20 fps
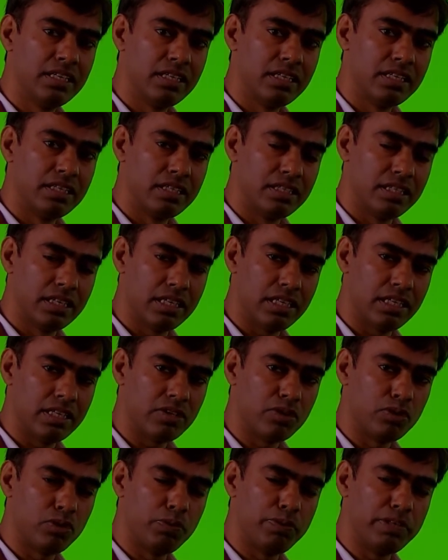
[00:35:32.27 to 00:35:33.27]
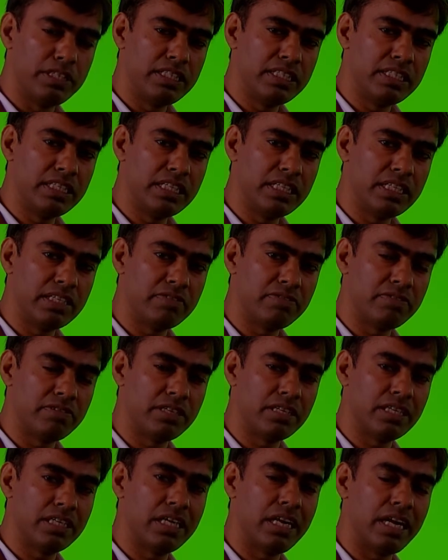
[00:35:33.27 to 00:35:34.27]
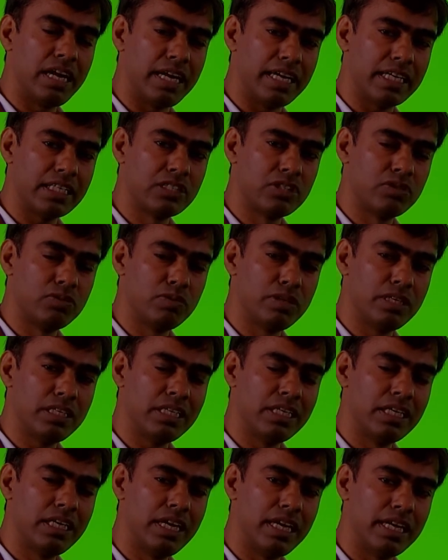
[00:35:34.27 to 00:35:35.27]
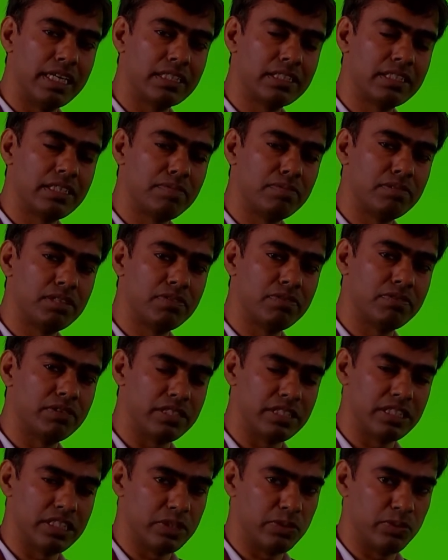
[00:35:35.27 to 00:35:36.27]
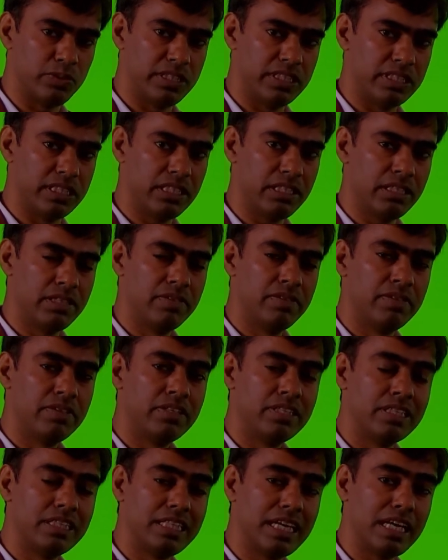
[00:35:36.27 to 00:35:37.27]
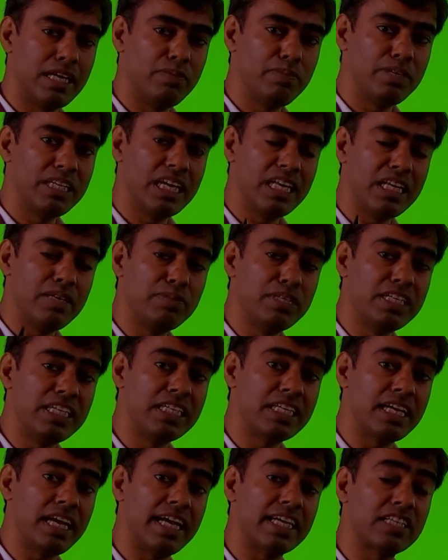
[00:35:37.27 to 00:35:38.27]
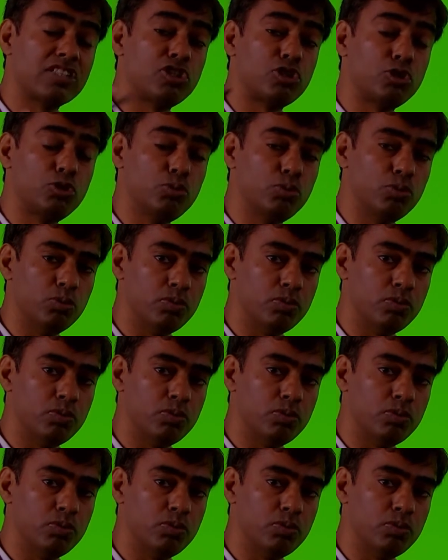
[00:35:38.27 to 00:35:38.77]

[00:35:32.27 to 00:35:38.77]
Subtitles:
the coefficient of x1 except the first equation, then we eliminate x2